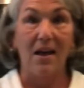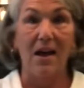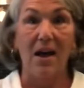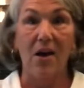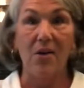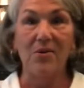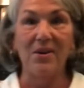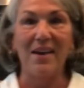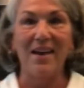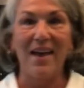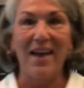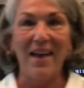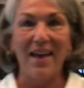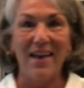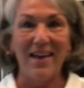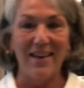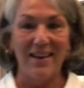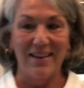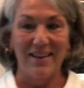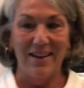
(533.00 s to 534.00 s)

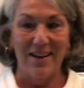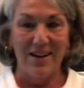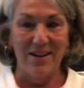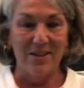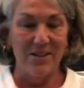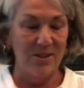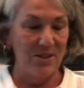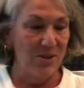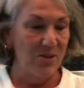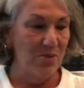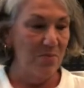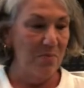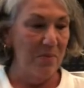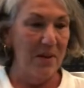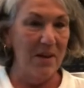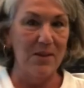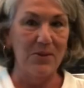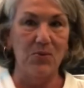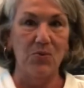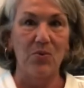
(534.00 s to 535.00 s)
Okay, our soup
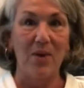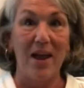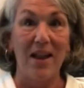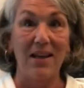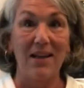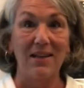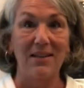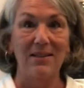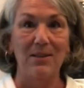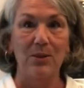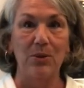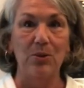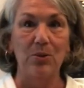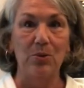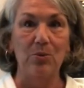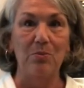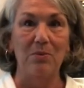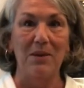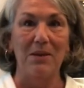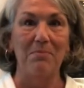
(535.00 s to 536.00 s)
is ready to
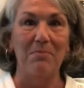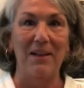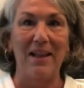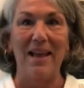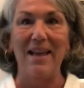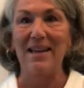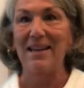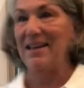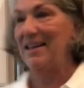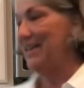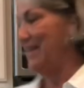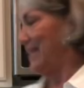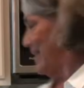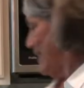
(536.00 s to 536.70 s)
be plated,